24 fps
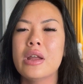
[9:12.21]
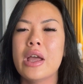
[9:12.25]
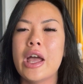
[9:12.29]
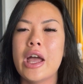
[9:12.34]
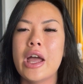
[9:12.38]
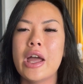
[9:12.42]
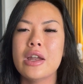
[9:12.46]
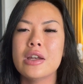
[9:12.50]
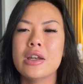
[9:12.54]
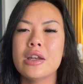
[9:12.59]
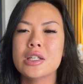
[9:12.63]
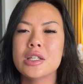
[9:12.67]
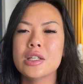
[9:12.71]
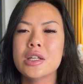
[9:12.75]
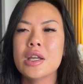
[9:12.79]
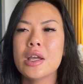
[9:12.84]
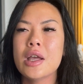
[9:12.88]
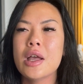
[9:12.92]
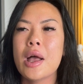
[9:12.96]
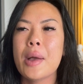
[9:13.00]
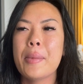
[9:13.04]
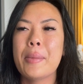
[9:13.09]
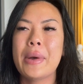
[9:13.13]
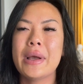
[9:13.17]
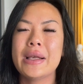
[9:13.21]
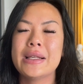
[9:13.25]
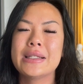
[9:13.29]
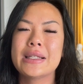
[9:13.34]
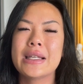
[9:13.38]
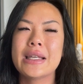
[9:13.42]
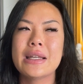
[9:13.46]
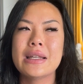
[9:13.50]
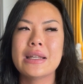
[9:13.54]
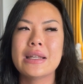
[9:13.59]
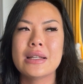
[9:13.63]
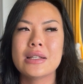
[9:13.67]
and my
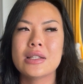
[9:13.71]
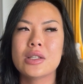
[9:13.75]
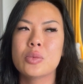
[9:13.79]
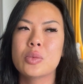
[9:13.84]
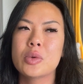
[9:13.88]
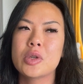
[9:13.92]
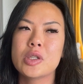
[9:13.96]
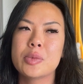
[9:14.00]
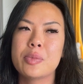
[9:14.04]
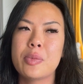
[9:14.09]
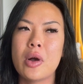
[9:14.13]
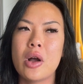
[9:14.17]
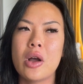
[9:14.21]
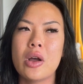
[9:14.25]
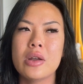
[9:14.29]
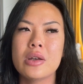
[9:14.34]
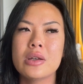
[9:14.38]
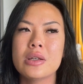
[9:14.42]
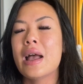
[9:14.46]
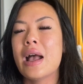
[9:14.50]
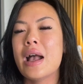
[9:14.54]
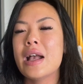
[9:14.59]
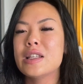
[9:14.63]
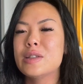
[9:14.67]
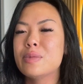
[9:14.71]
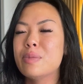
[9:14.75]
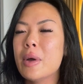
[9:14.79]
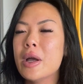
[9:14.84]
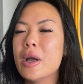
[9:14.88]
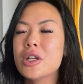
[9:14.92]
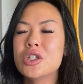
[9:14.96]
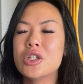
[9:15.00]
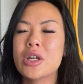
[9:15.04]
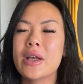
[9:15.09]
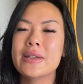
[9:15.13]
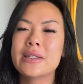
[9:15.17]
skin doesn't respond as
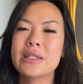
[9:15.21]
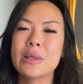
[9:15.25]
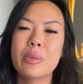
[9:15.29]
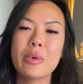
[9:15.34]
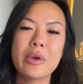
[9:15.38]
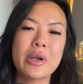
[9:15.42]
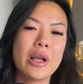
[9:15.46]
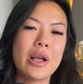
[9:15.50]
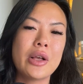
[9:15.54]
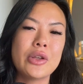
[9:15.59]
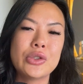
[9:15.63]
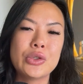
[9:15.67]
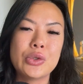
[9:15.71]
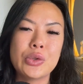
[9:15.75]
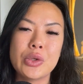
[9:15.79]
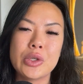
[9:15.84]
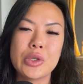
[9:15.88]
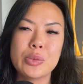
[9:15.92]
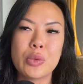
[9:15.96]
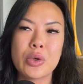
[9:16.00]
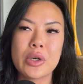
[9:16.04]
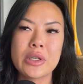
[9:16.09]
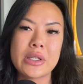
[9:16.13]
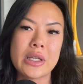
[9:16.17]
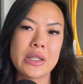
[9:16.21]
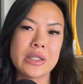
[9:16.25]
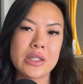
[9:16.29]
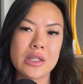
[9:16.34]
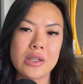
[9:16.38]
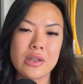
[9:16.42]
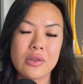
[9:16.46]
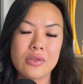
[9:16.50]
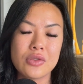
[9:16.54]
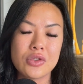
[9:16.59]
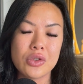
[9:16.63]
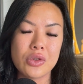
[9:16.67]
much as someone else who is more
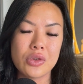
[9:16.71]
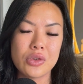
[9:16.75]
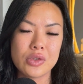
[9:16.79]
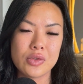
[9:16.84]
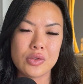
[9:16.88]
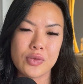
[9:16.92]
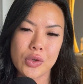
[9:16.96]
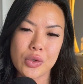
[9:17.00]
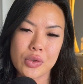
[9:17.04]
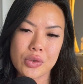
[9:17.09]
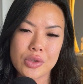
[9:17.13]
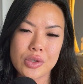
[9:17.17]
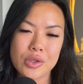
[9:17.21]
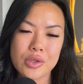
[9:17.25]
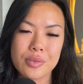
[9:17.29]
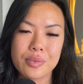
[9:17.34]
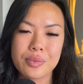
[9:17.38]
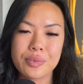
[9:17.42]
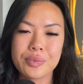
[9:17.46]
sensitive to those foods.